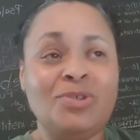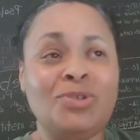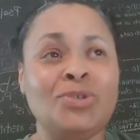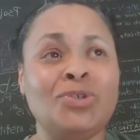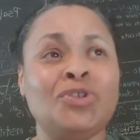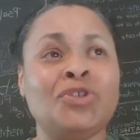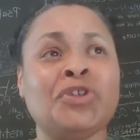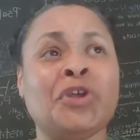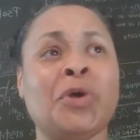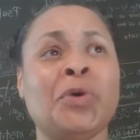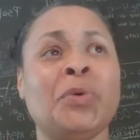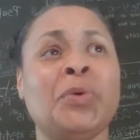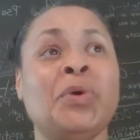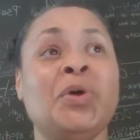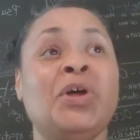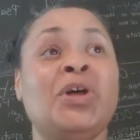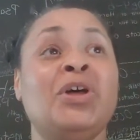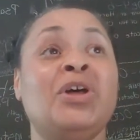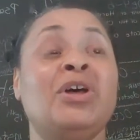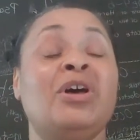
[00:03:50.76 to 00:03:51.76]
So,
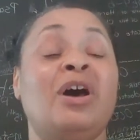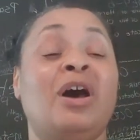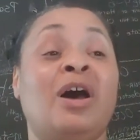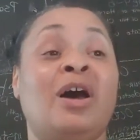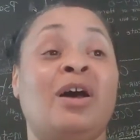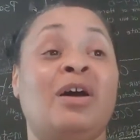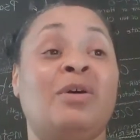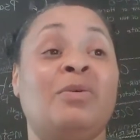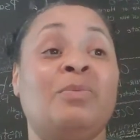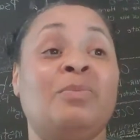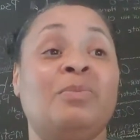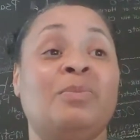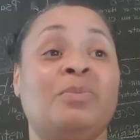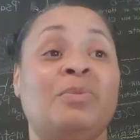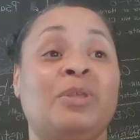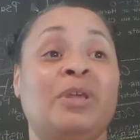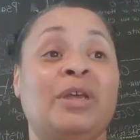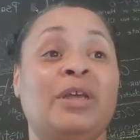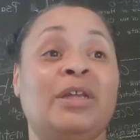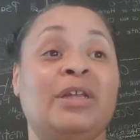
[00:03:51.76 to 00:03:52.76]
um,
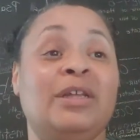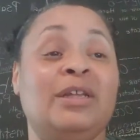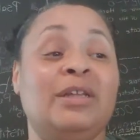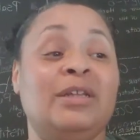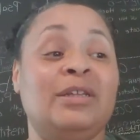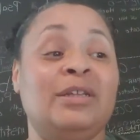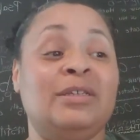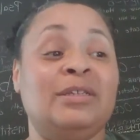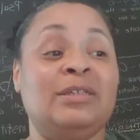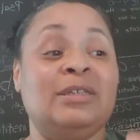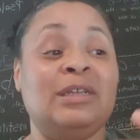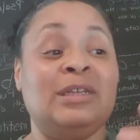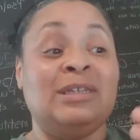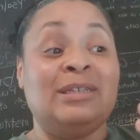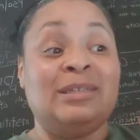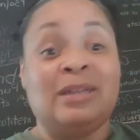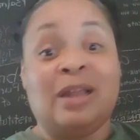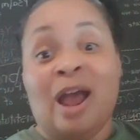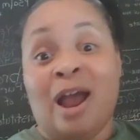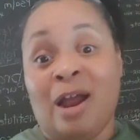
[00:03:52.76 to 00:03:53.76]

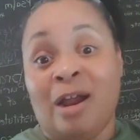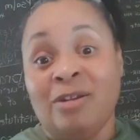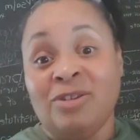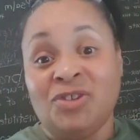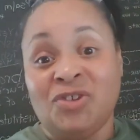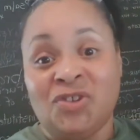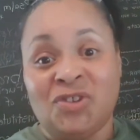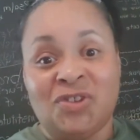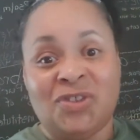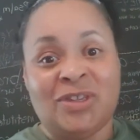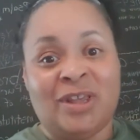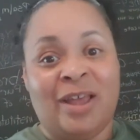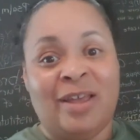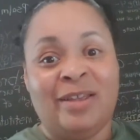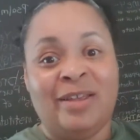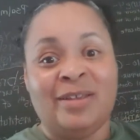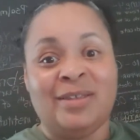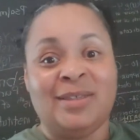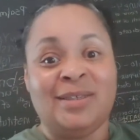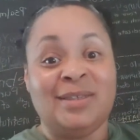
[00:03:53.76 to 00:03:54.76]
in our
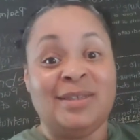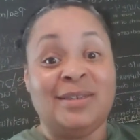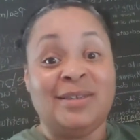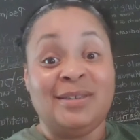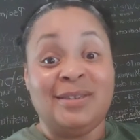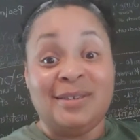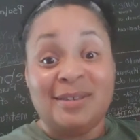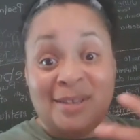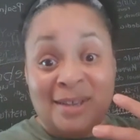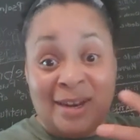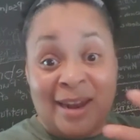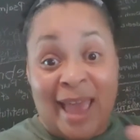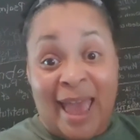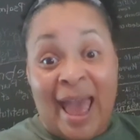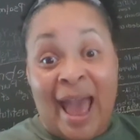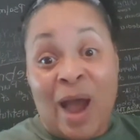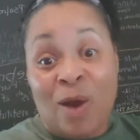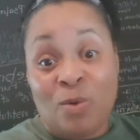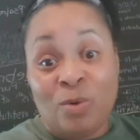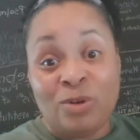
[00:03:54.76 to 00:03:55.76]
society, in
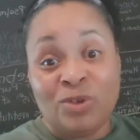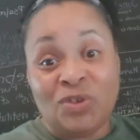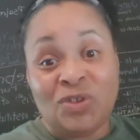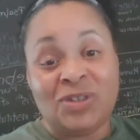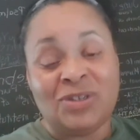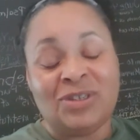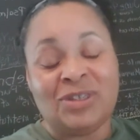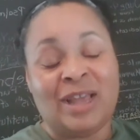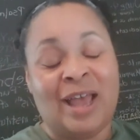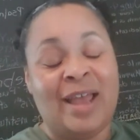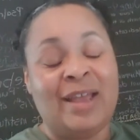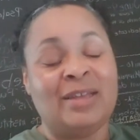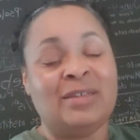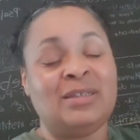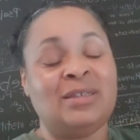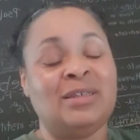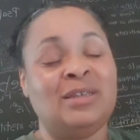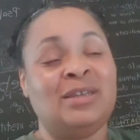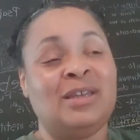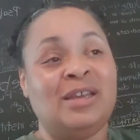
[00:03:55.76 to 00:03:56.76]
our
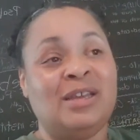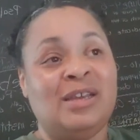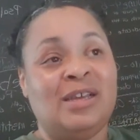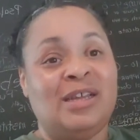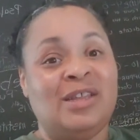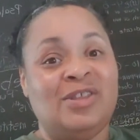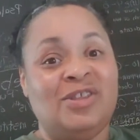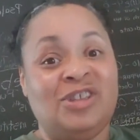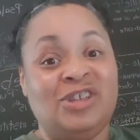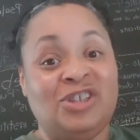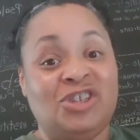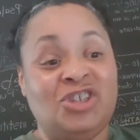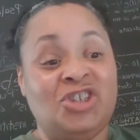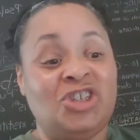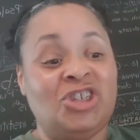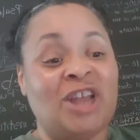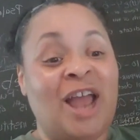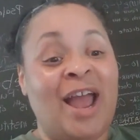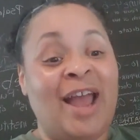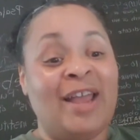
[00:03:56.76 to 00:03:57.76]
society, the
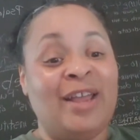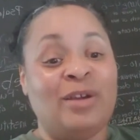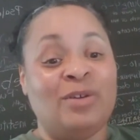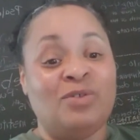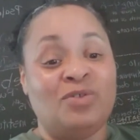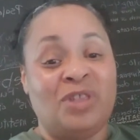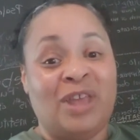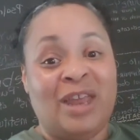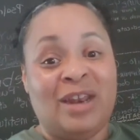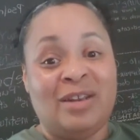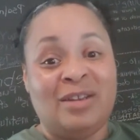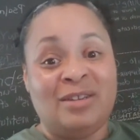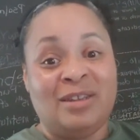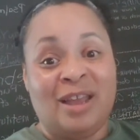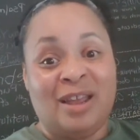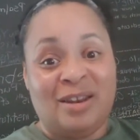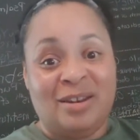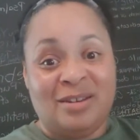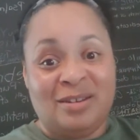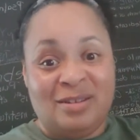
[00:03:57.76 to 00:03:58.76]
child that
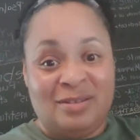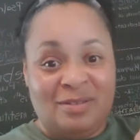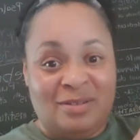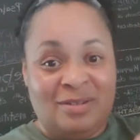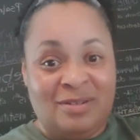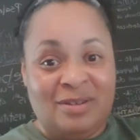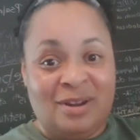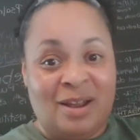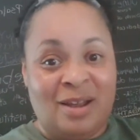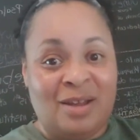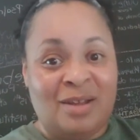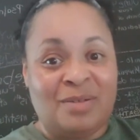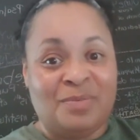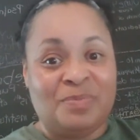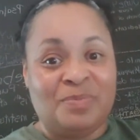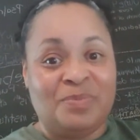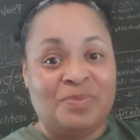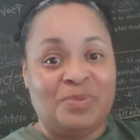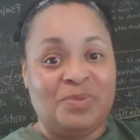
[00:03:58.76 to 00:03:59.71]
that um,